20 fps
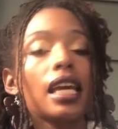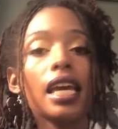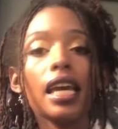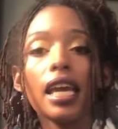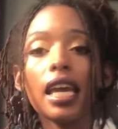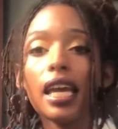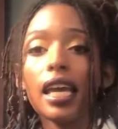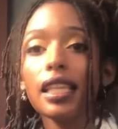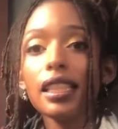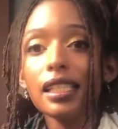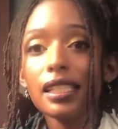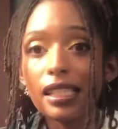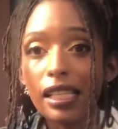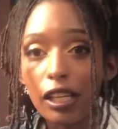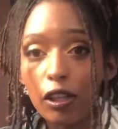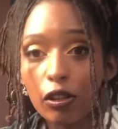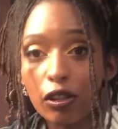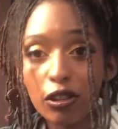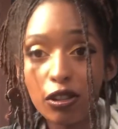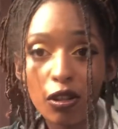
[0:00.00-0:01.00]
in the
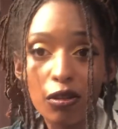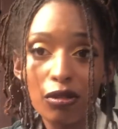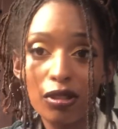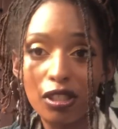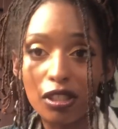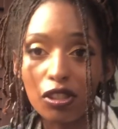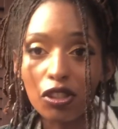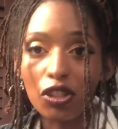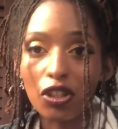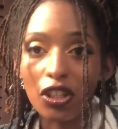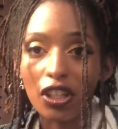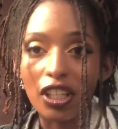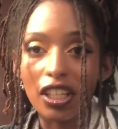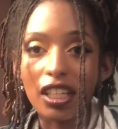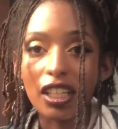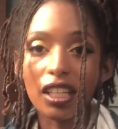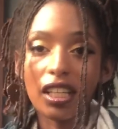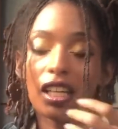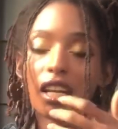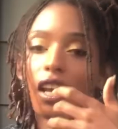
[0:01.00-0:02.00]
Sacred Soul
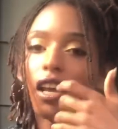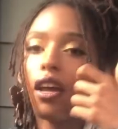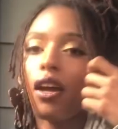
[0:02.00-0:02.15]
Sisterhood,